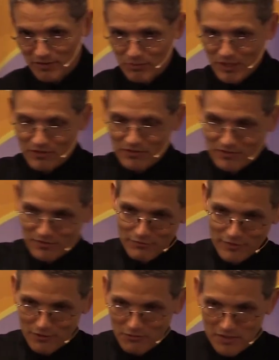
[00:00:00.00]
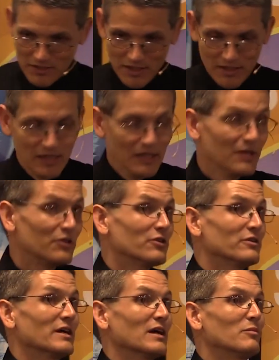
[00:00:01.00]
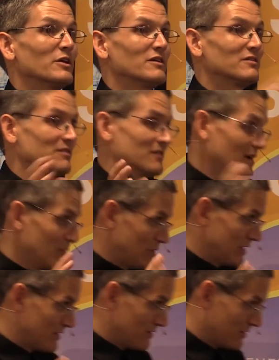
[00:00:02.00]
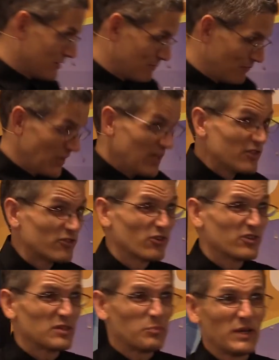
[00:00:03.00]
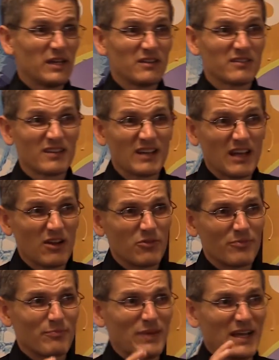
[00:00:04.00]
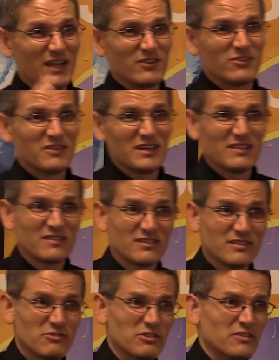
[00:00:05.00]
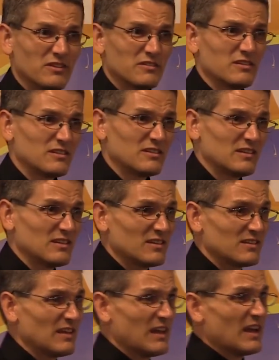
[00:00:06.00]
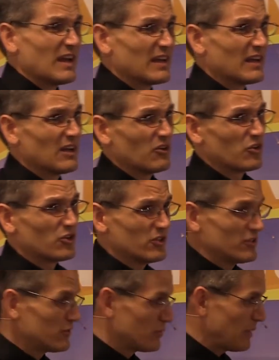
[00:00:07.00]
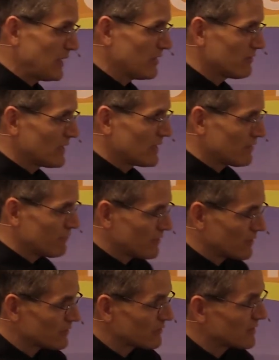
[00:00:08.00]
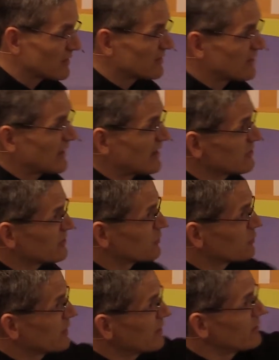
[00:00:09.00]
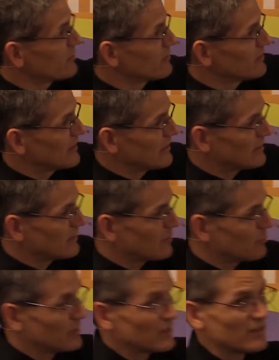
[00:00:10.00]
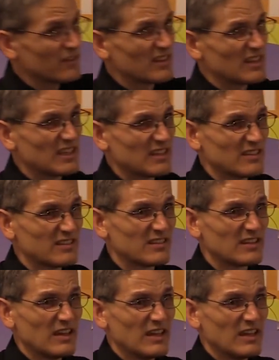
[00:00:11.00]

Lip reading: basis the following day, your diabetes is not bad at all. So it depends on how bad your insulin resistance is and how good your pancreatic function is as to where you'll land up in this list